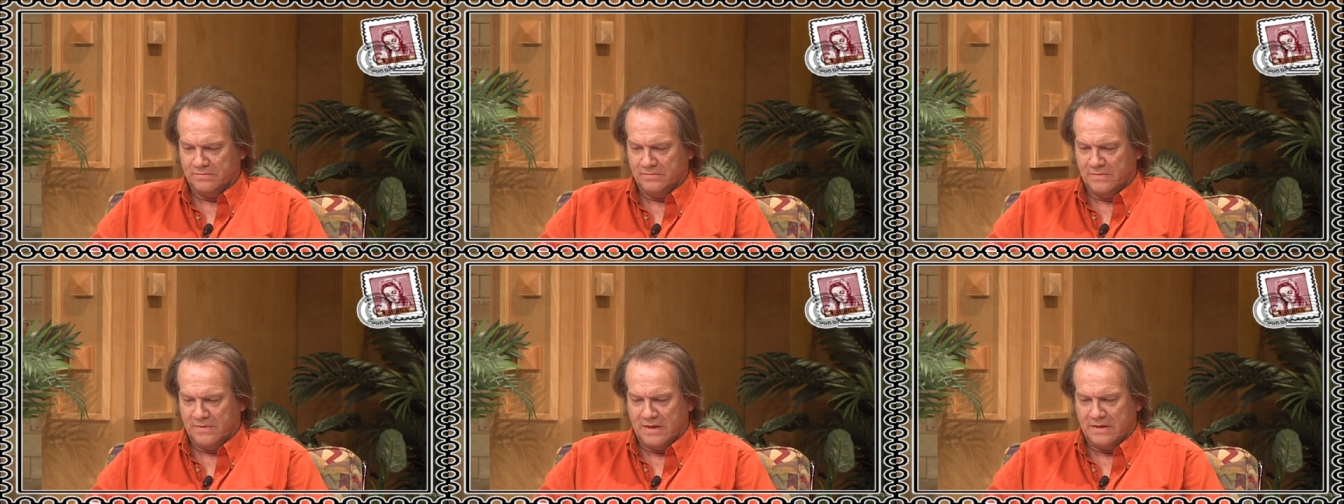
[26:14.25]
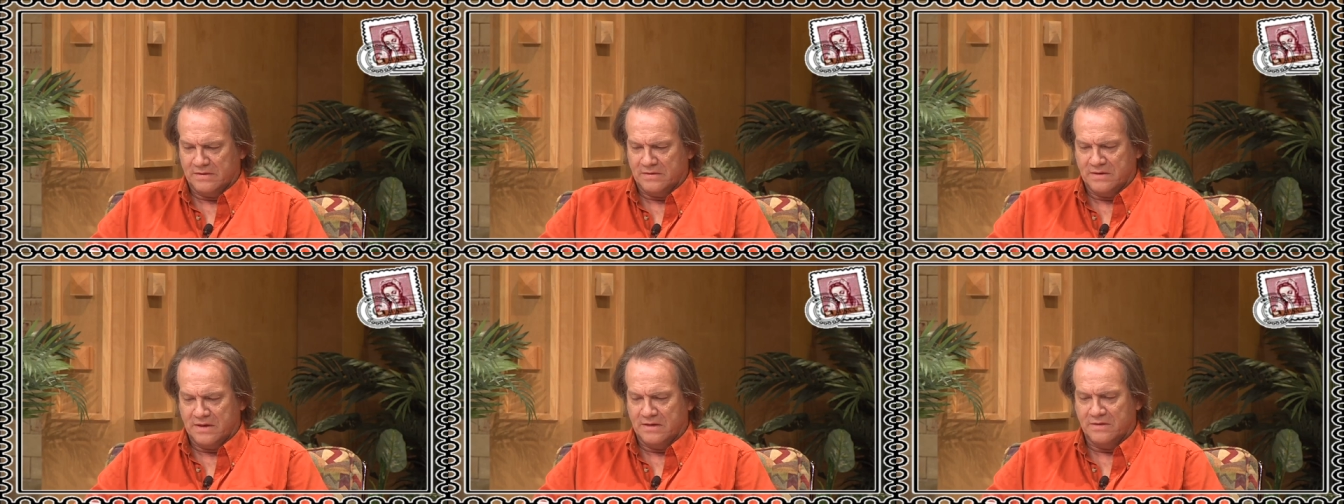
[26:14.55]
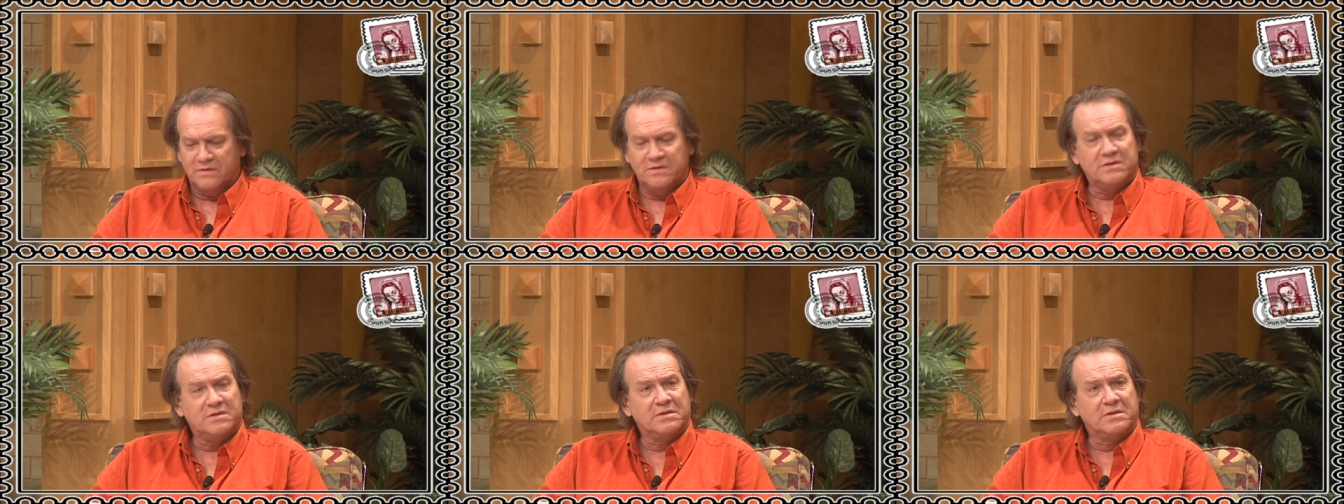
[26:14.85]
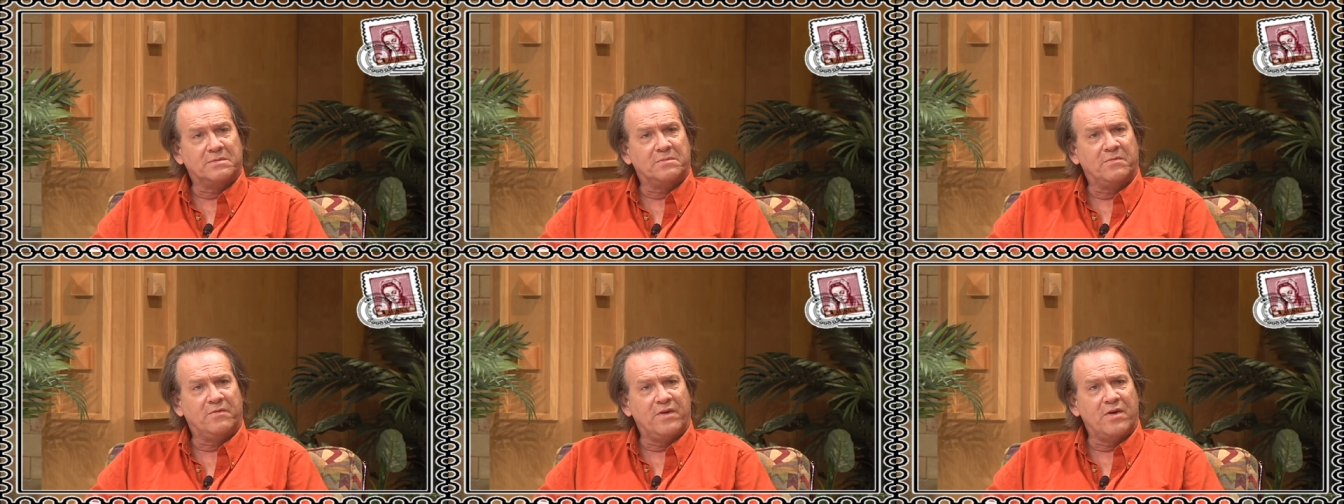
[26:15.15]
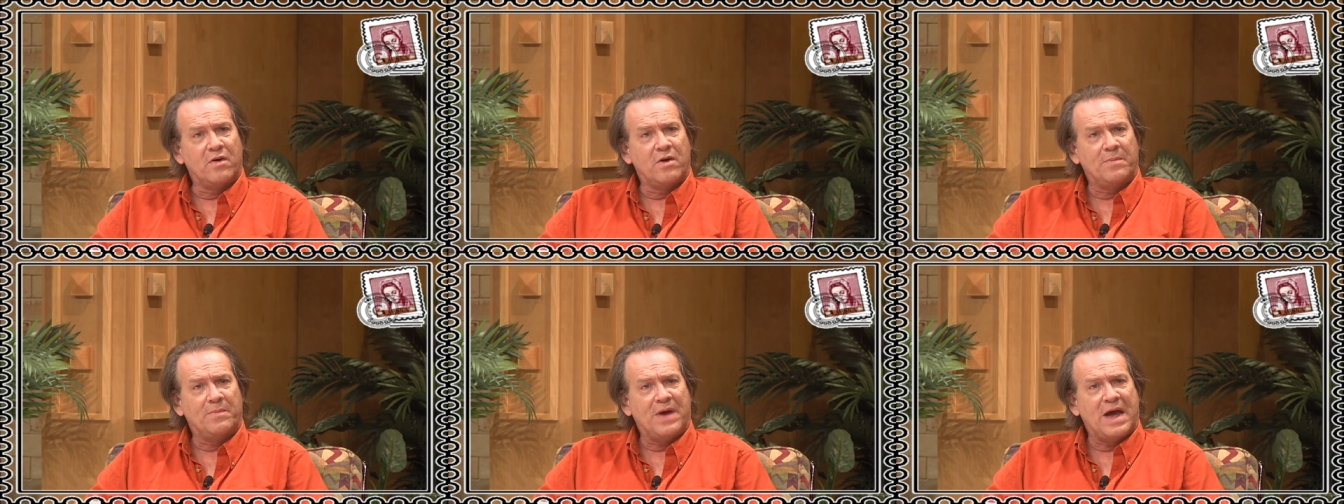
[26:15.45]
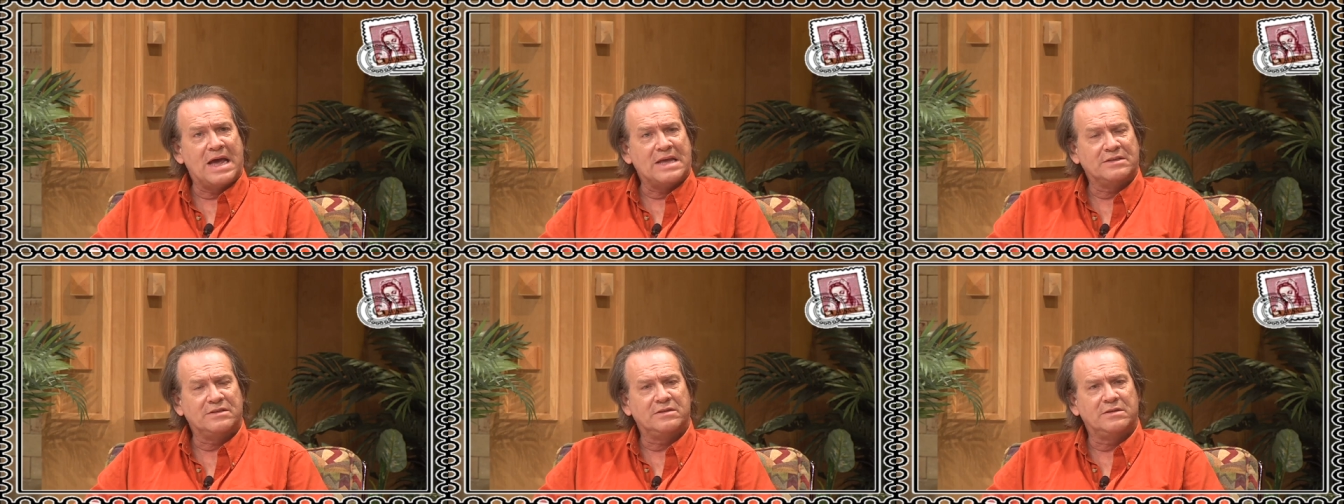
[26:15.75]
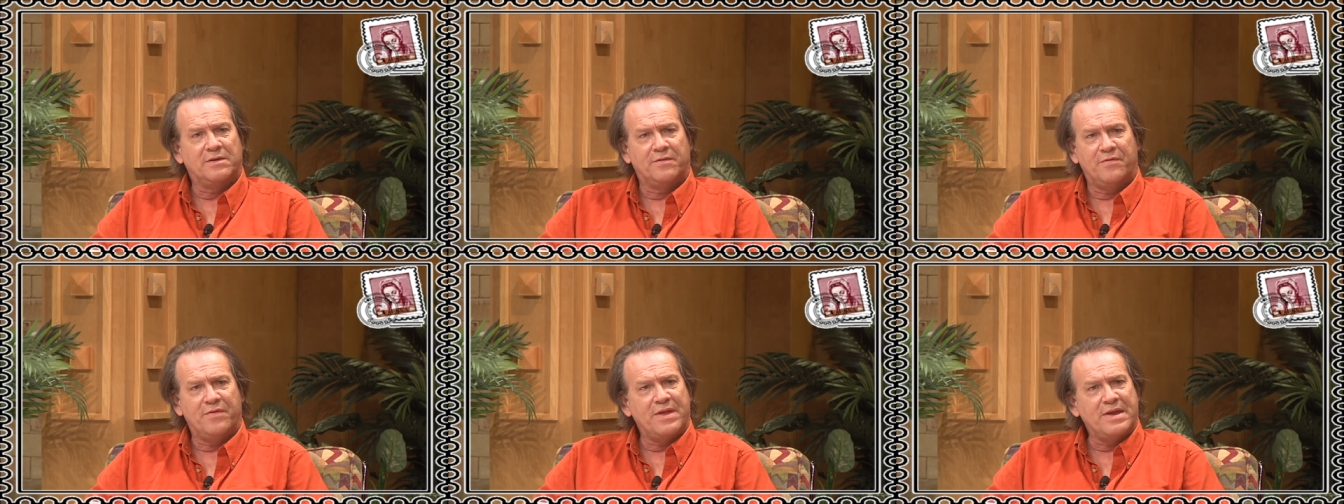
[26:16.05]
that says some very
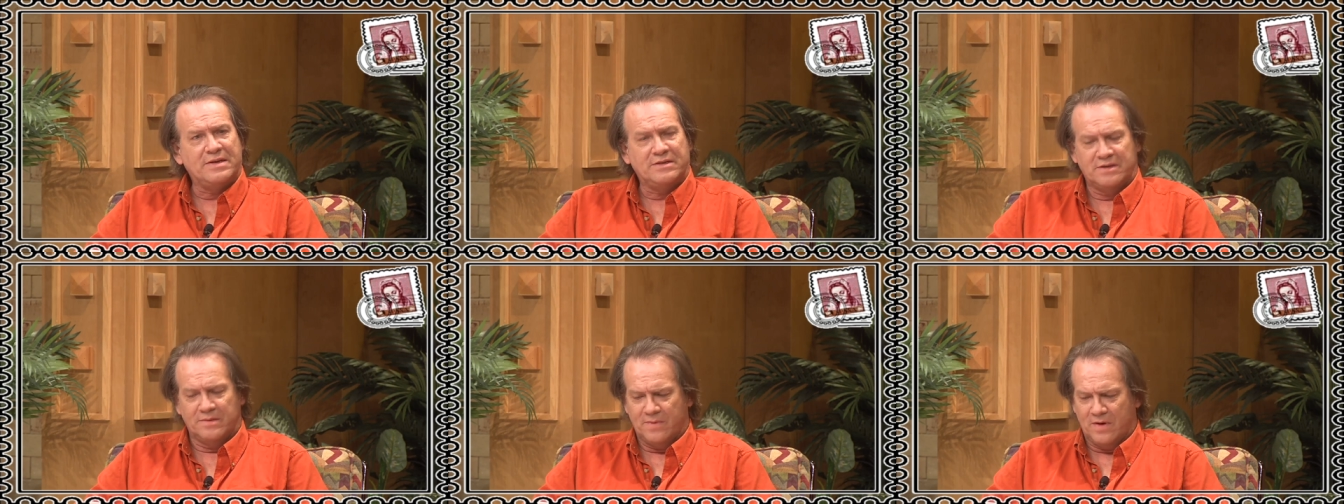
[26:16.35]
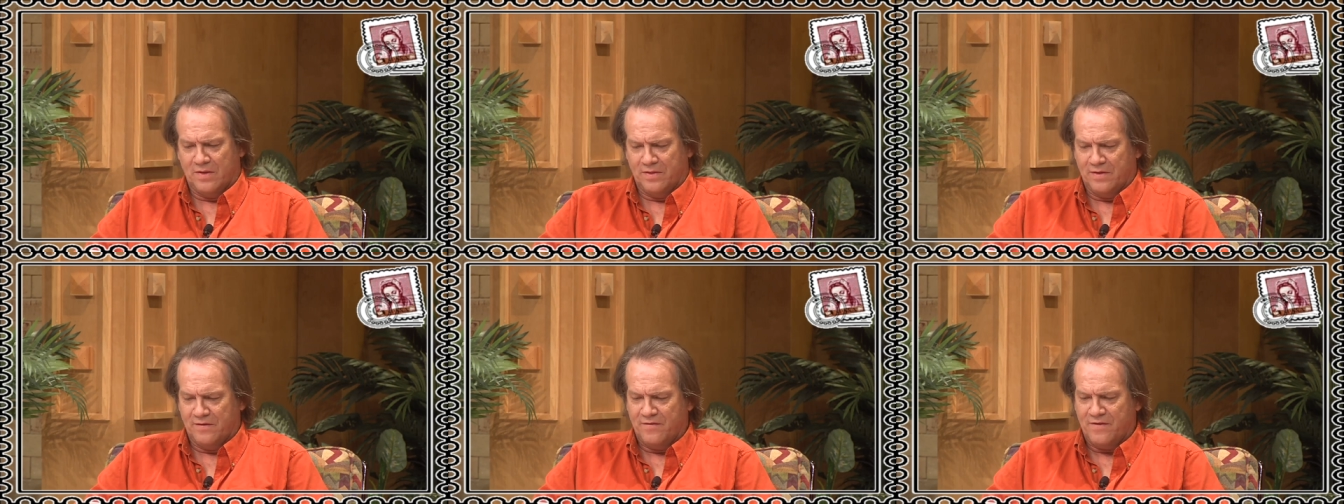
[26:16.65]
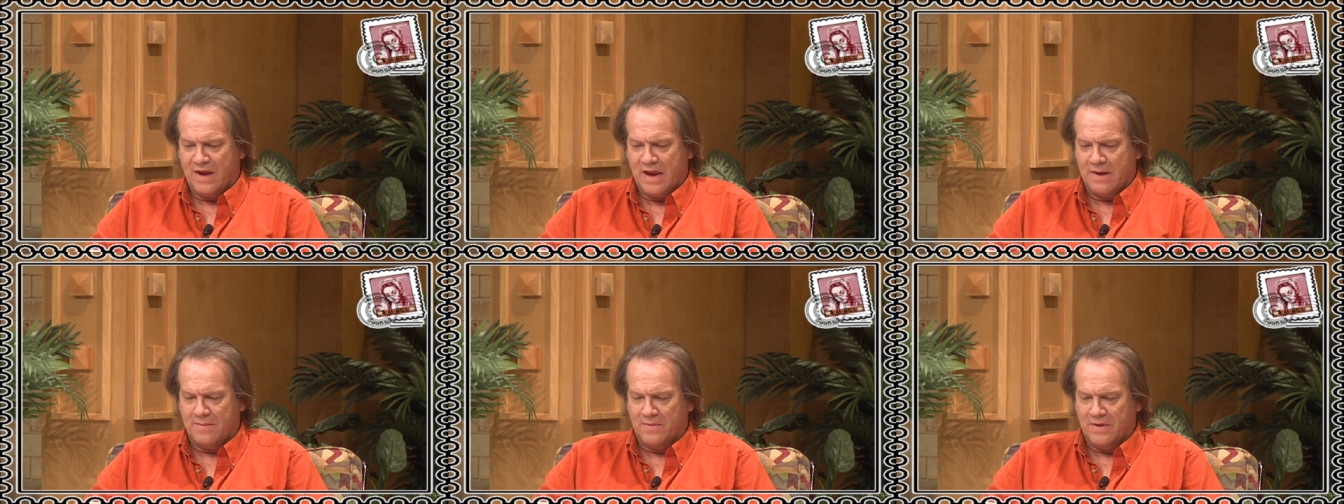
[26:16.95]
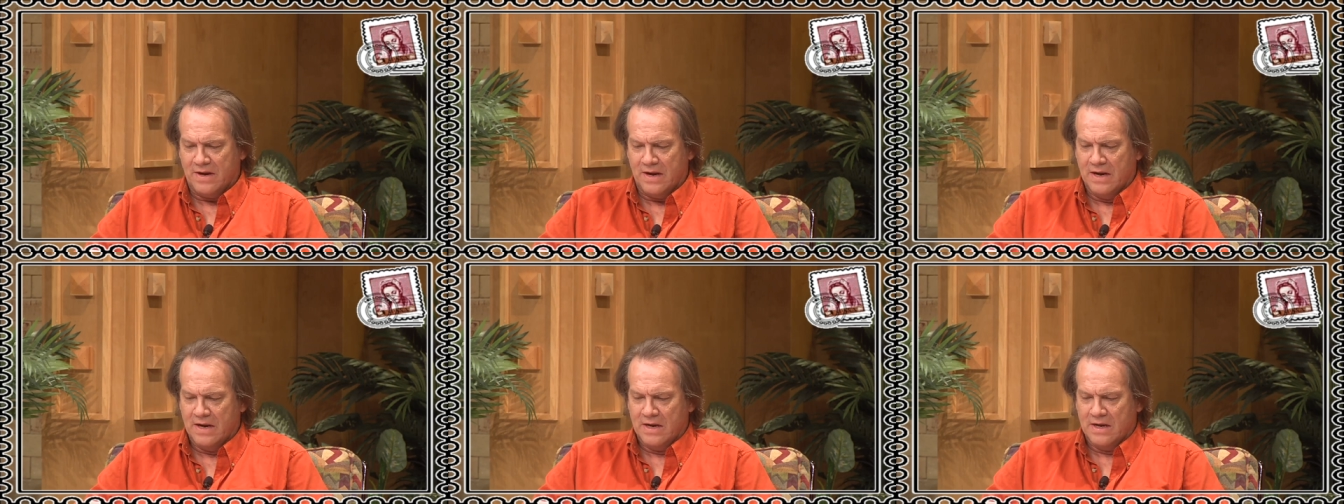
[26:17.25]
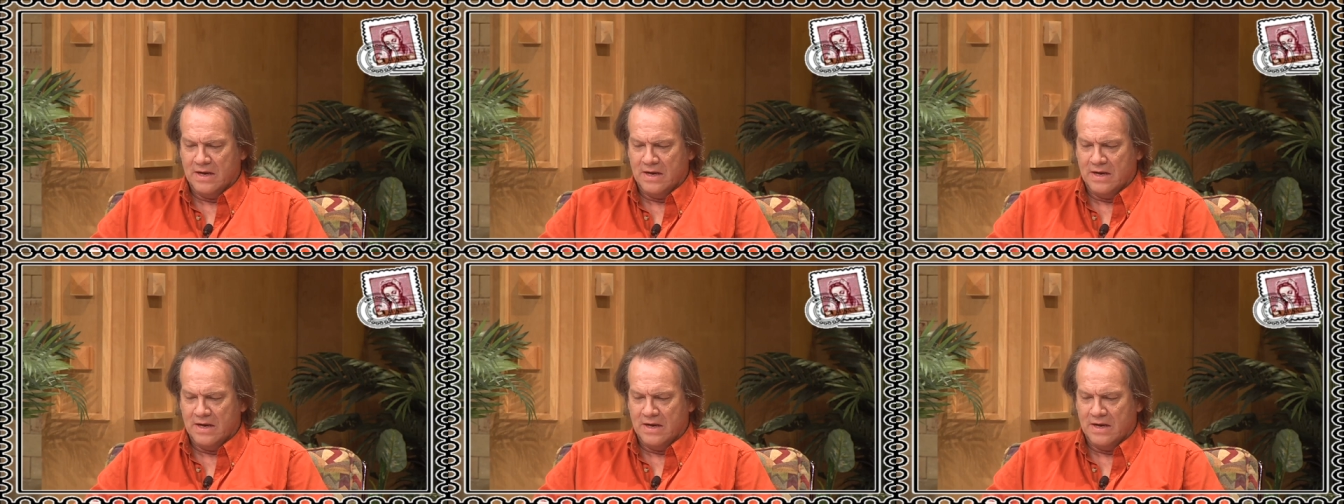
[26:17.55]
positive things about the family.